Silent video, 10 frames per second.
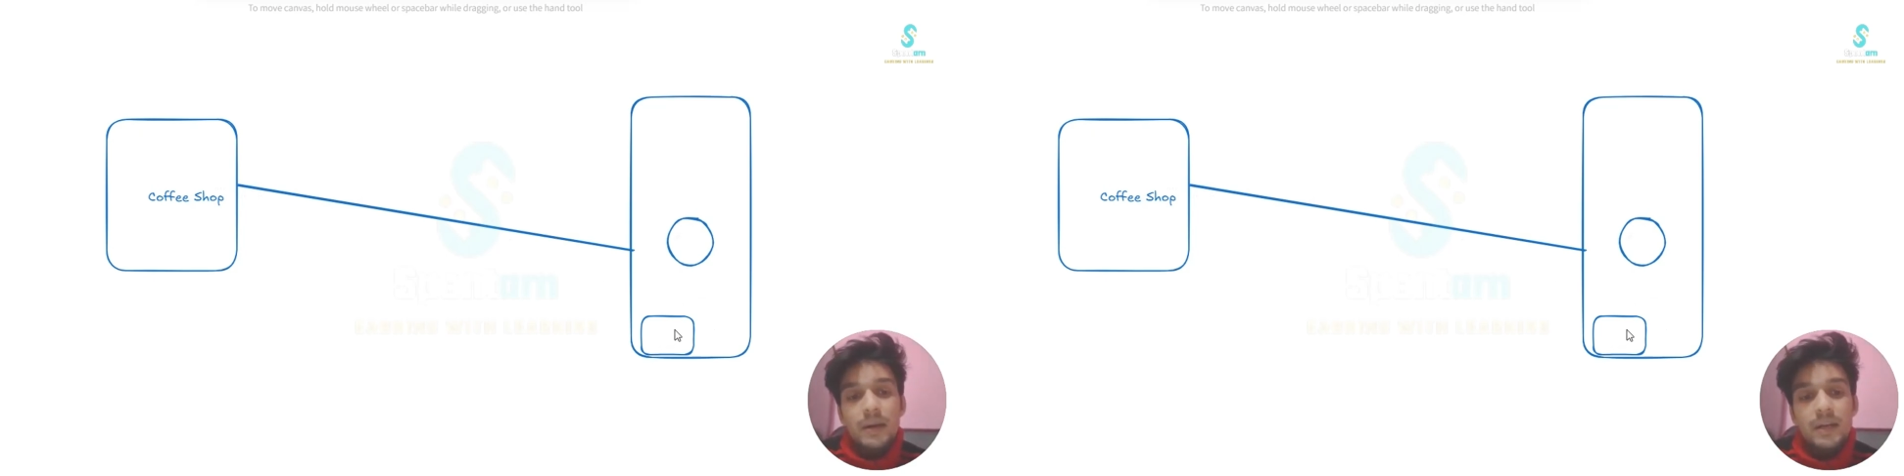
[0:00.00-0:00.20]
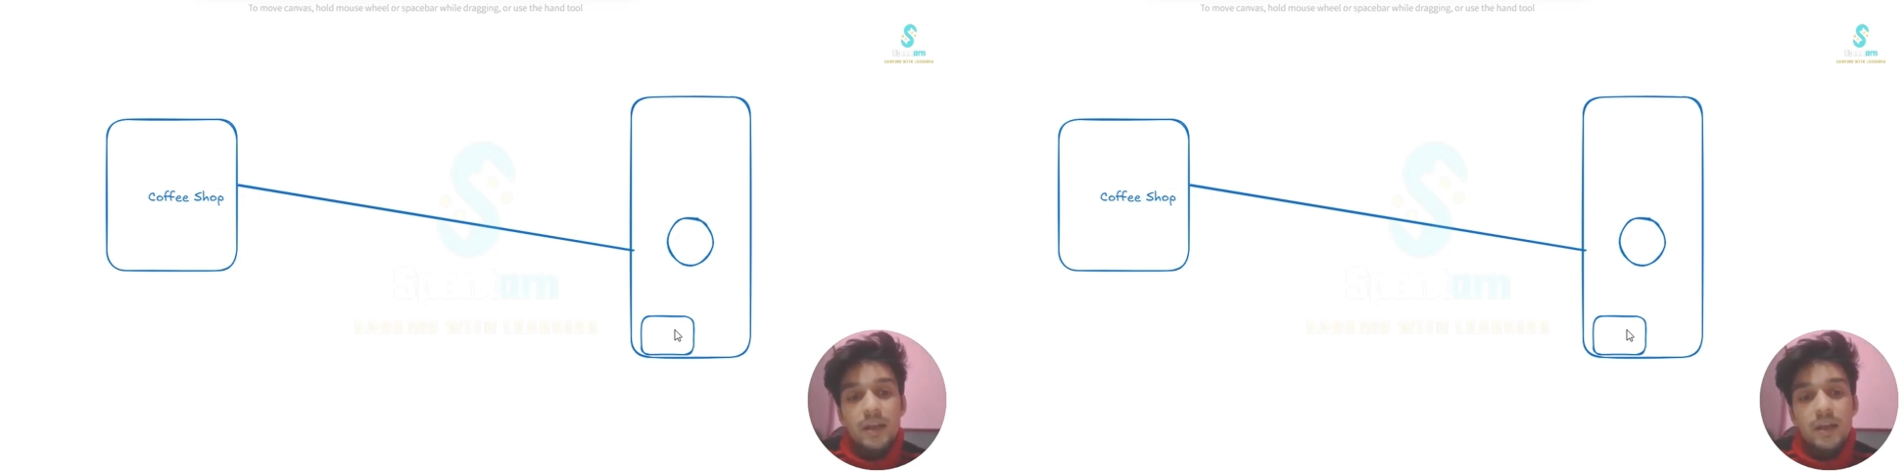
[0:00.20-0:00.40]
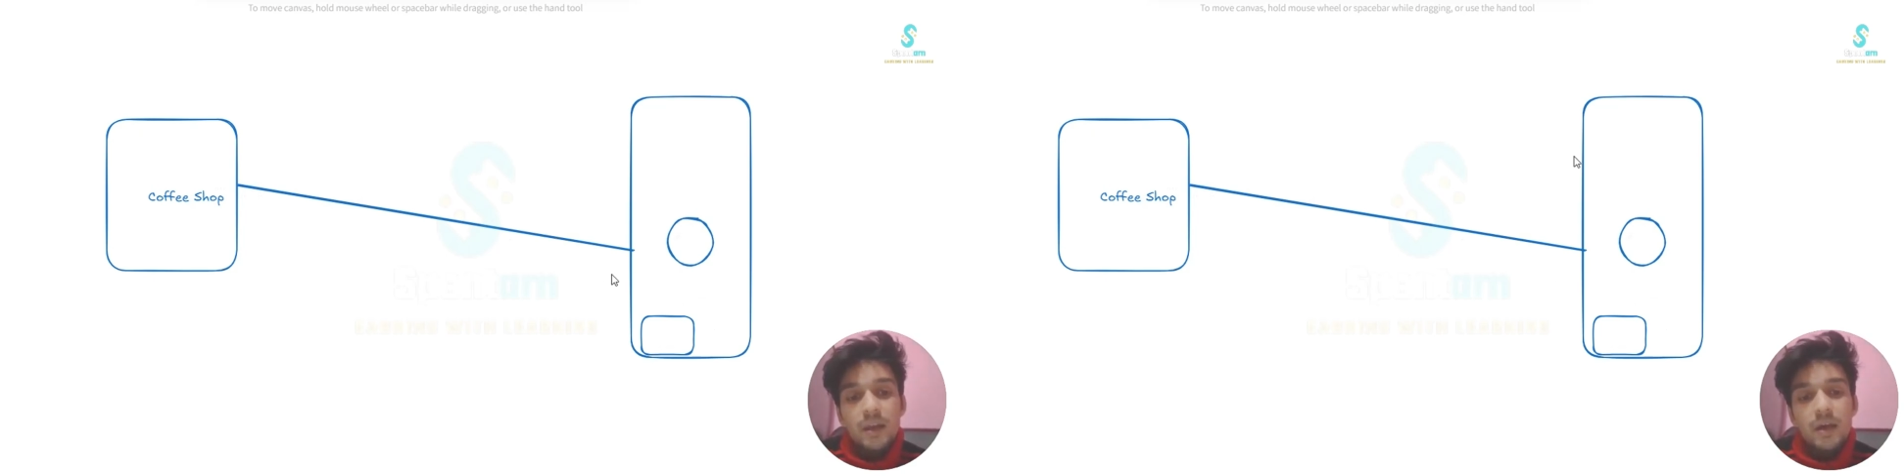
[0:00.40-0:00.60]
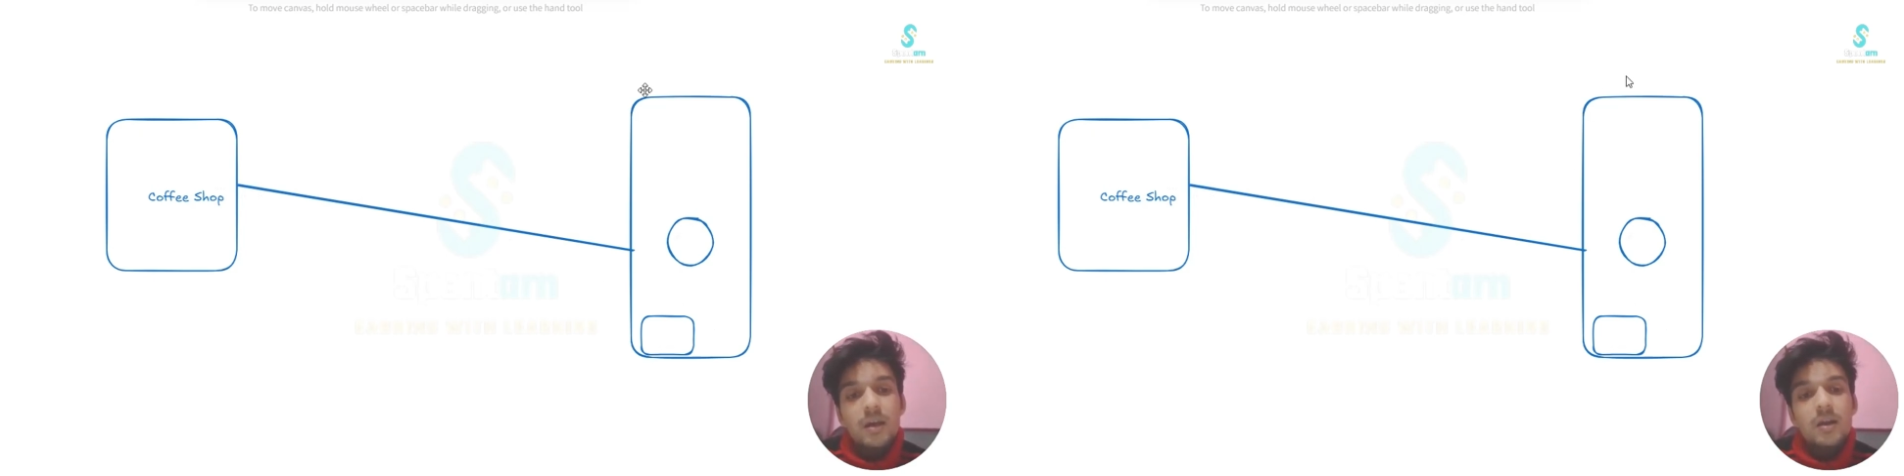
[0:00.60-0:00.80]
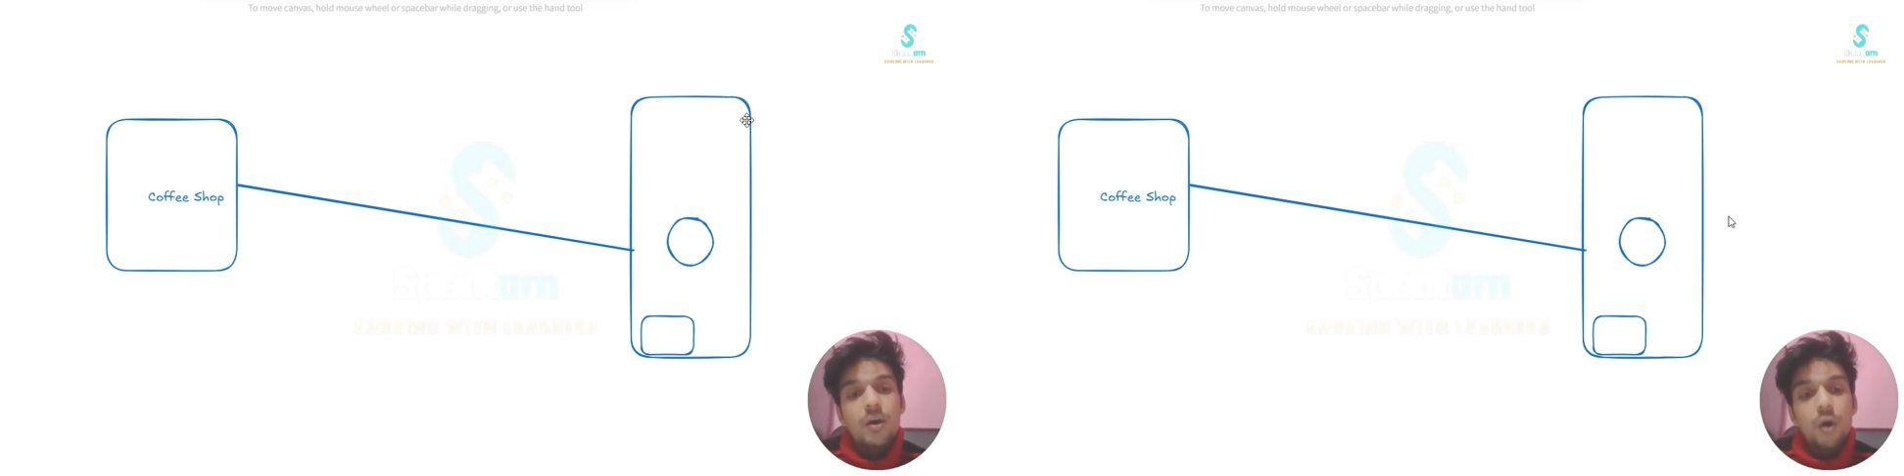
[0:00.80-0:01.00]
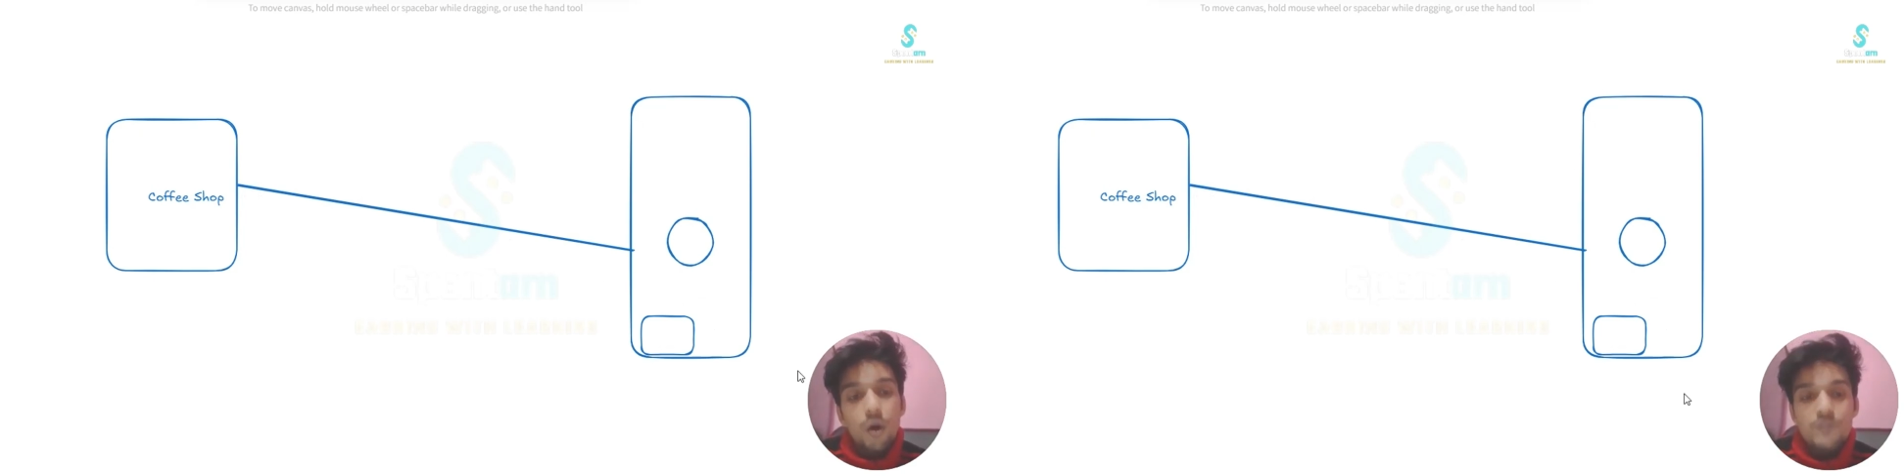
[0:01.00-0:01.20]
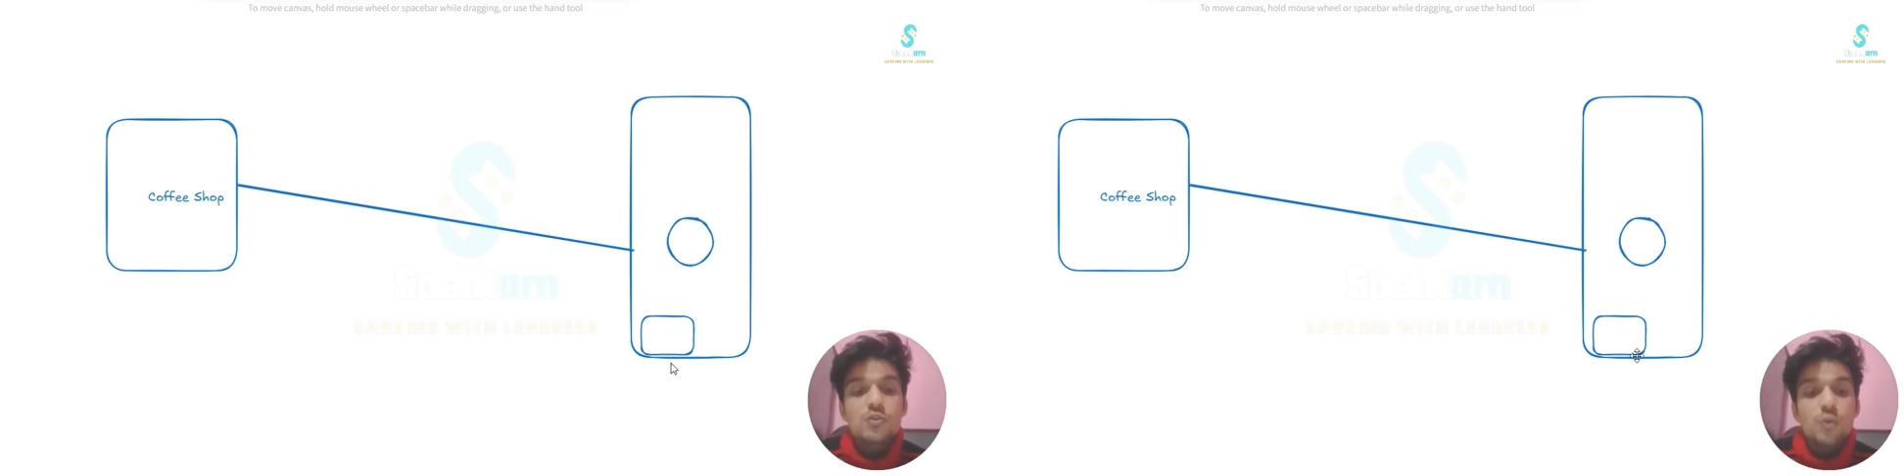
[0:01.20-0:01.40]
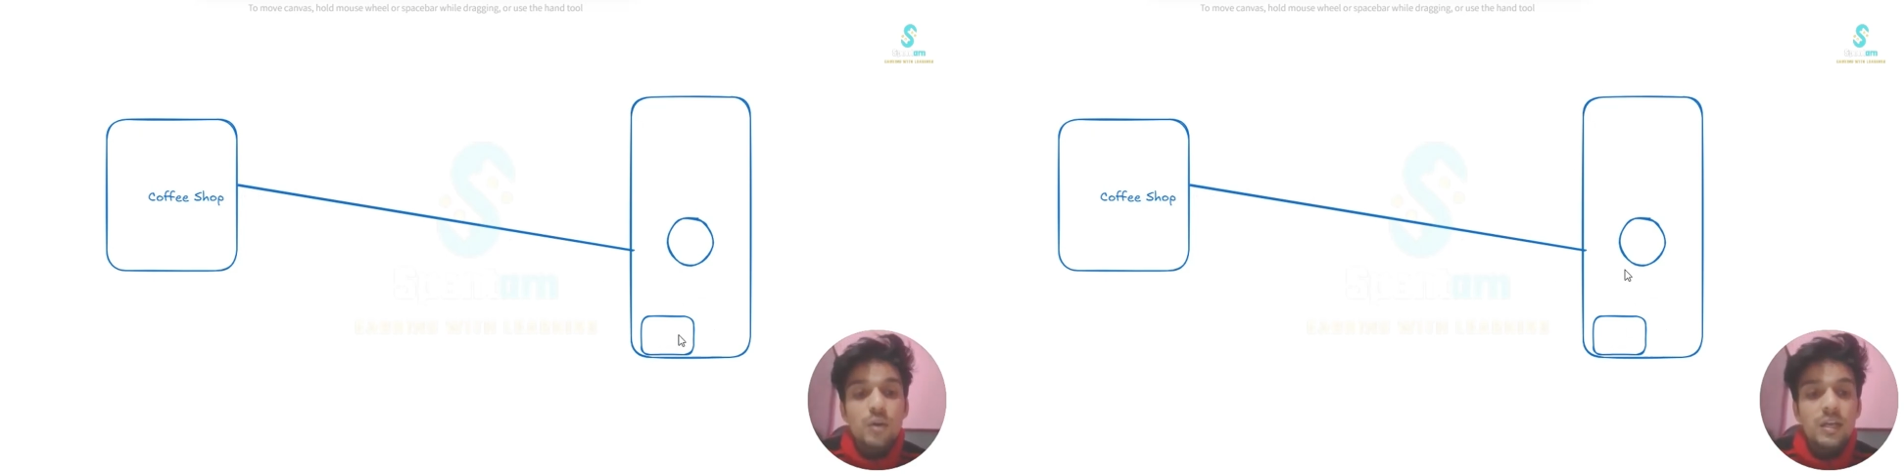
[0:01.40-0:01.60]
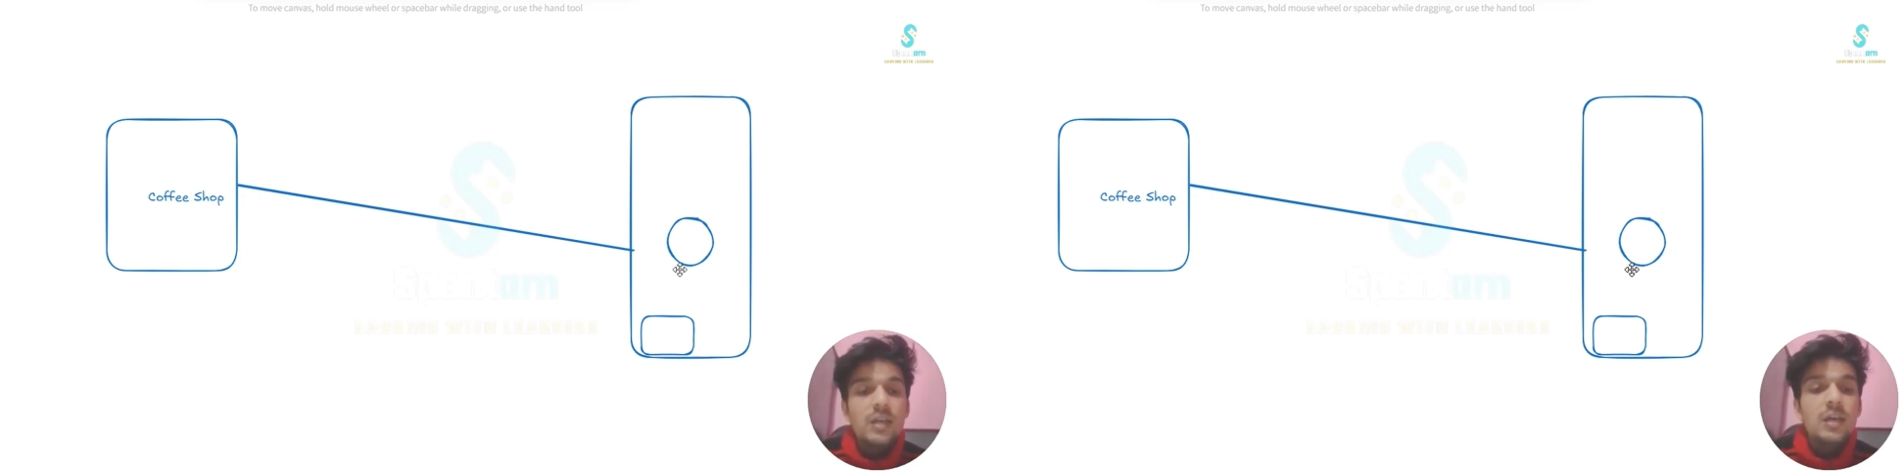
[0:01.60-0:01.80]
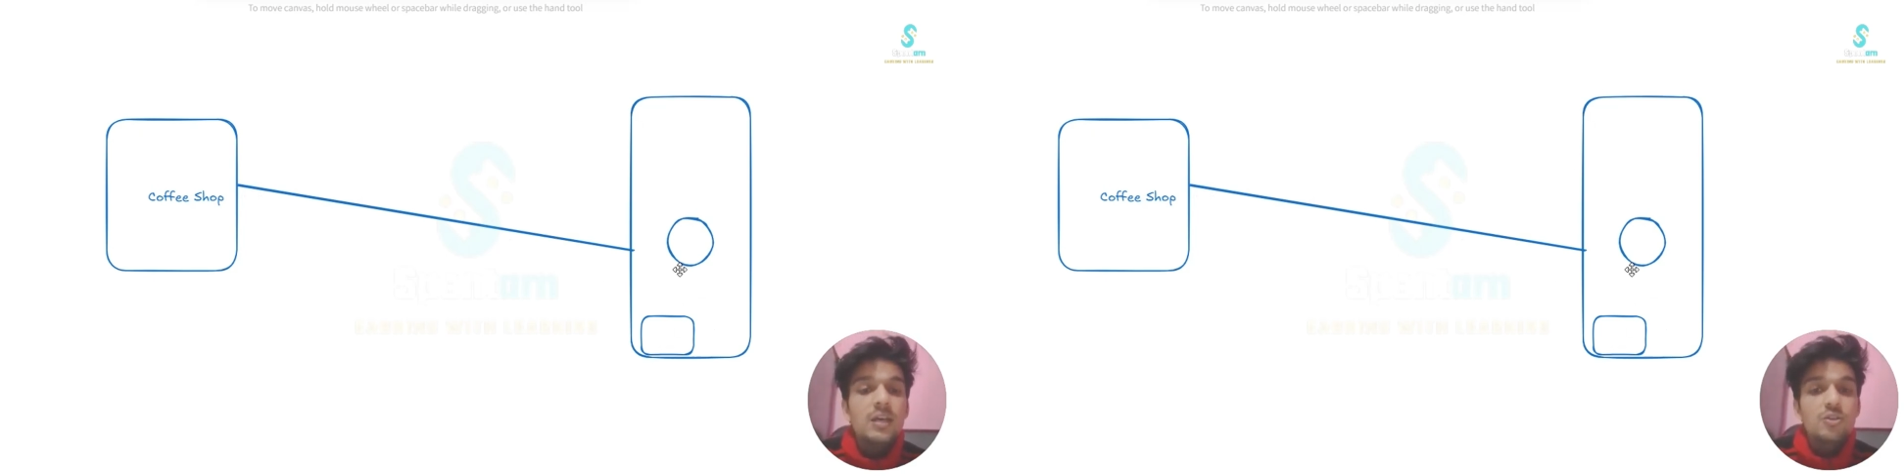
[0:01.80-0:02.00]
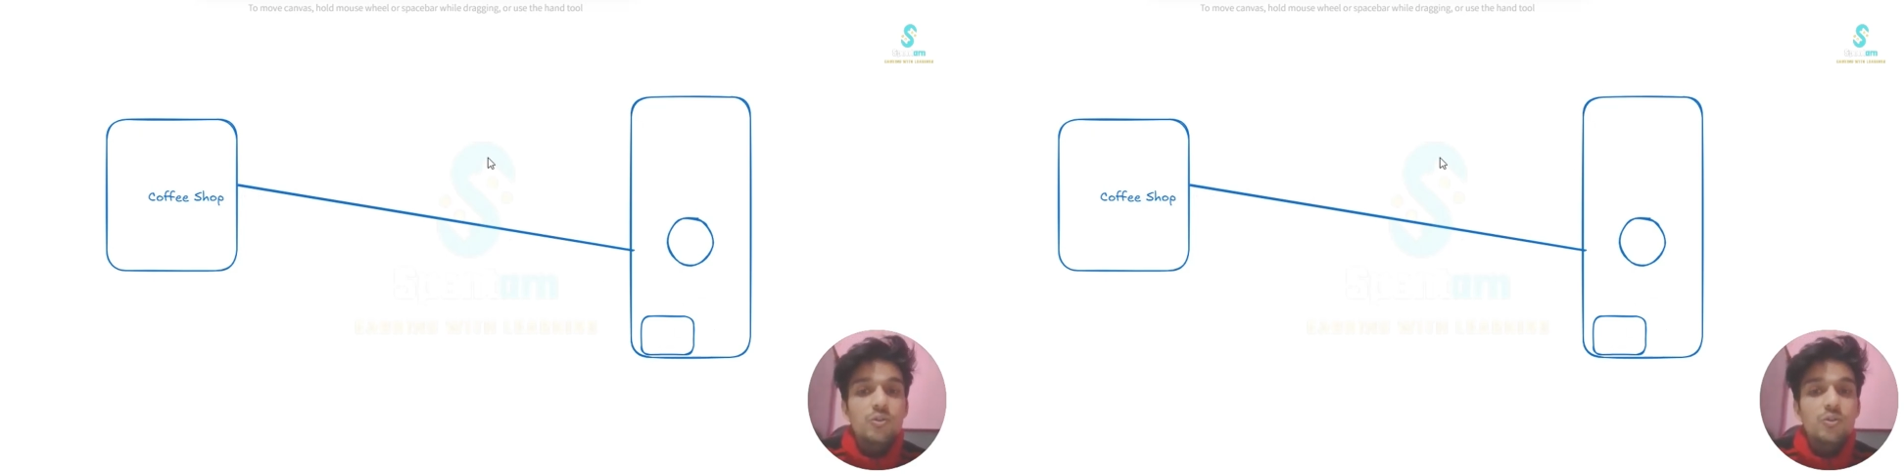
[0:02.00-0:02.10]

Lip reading: particular office only,